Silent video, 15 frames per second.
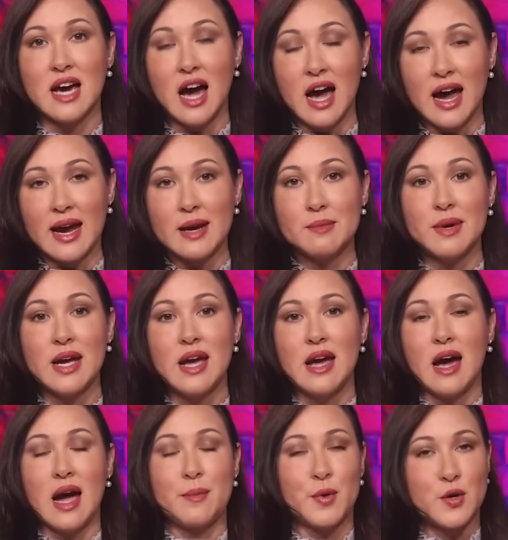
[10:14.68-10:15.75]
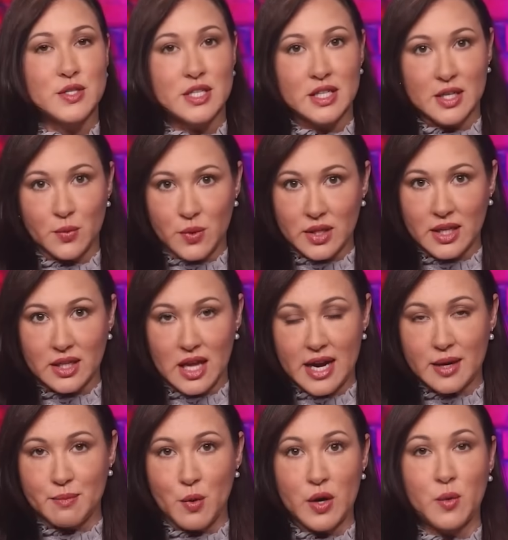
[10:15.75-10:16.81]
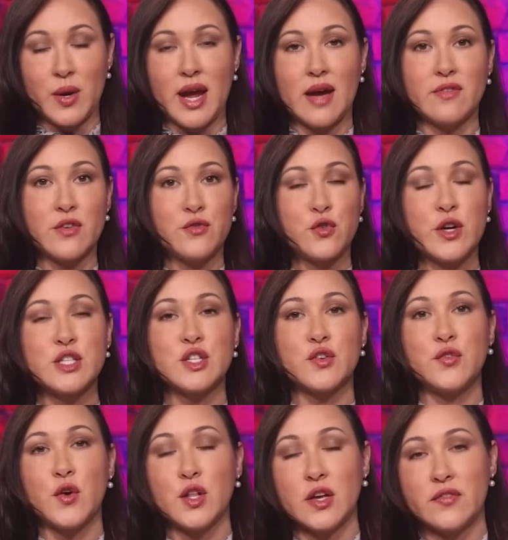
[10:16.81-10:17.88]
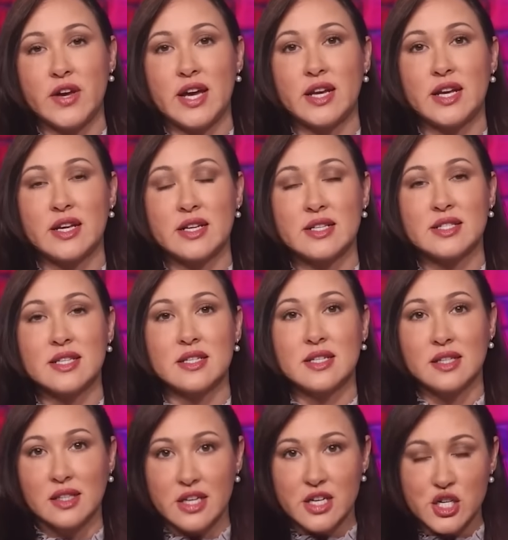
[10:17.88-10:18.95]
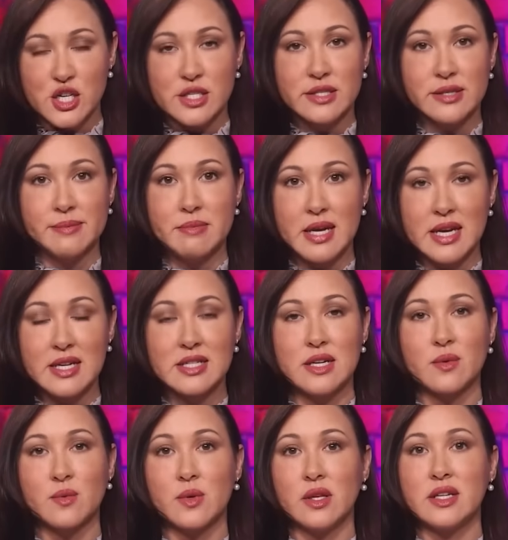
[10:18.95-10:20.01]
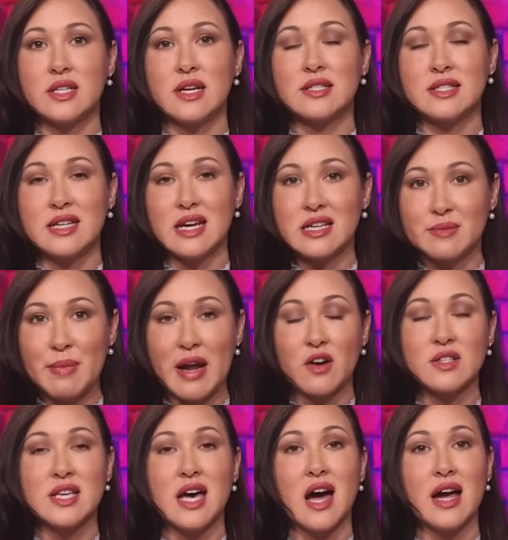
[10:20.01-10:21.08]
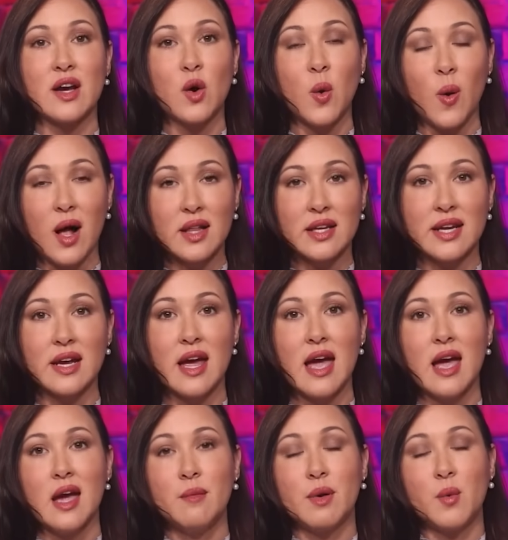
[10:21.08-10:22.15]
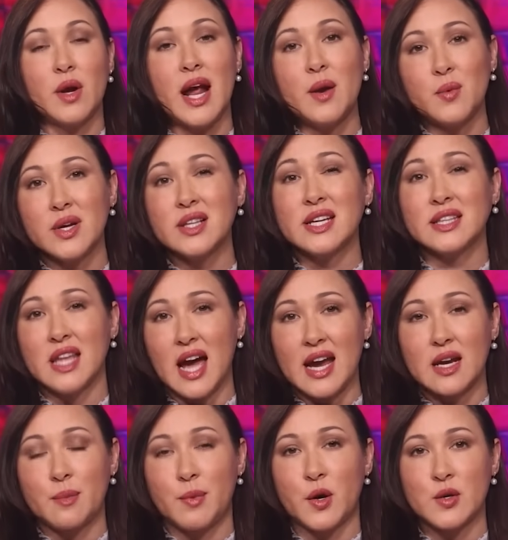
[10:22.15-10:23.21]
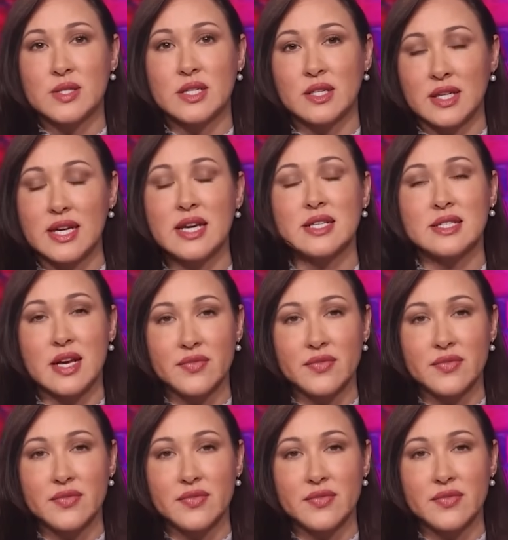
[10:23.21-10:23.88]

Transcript: time. I personally really like Moink. We have a freezer full of it. It is delicious meat. It really does taste better. It's high quality. But what I really like personally is